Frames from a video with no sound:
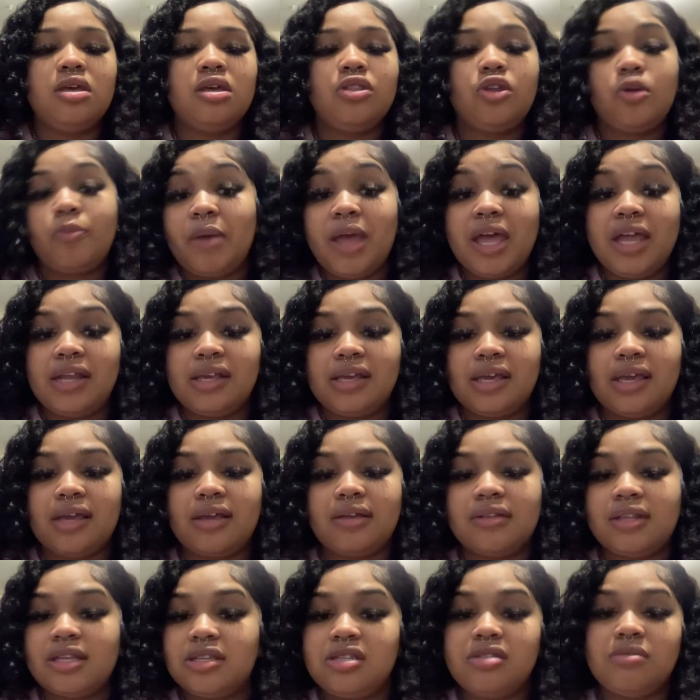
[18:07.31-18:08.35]
They're
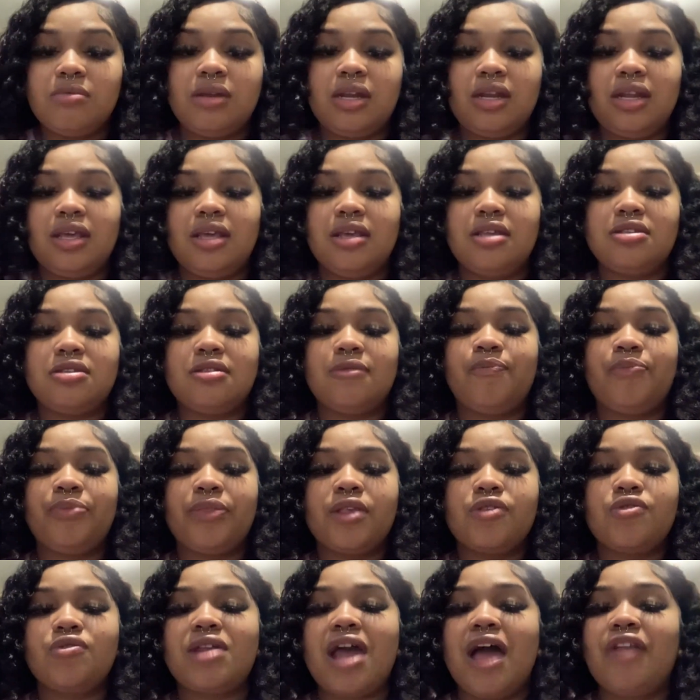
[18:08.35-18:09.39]
panicking. This is what it is.
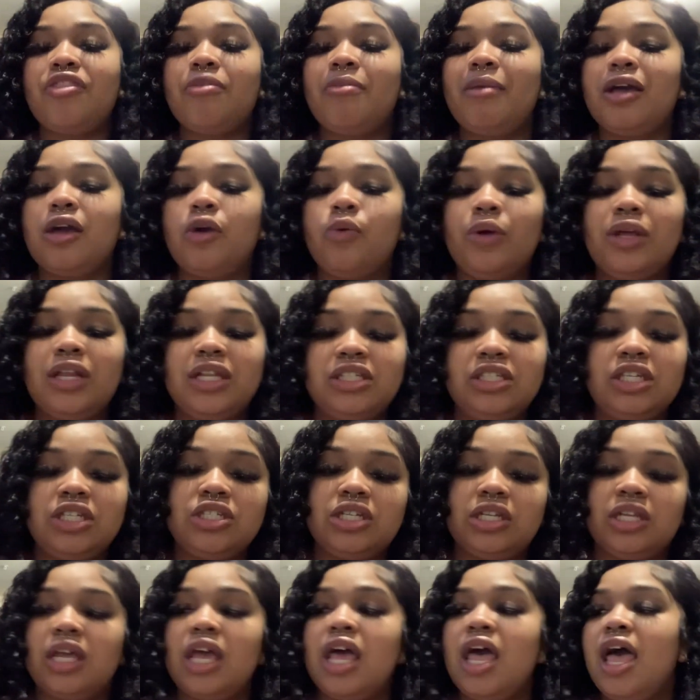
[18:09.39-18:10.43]
So they have to make a quick
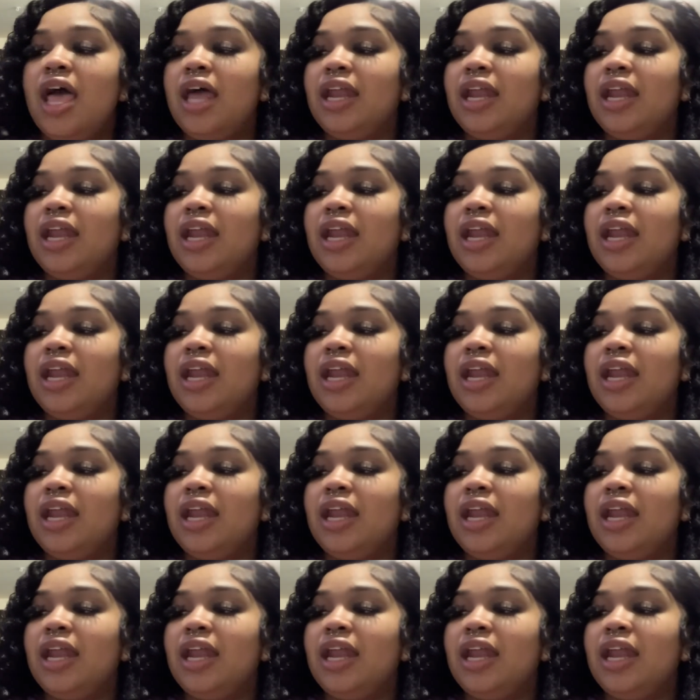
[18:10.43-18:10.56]
decision.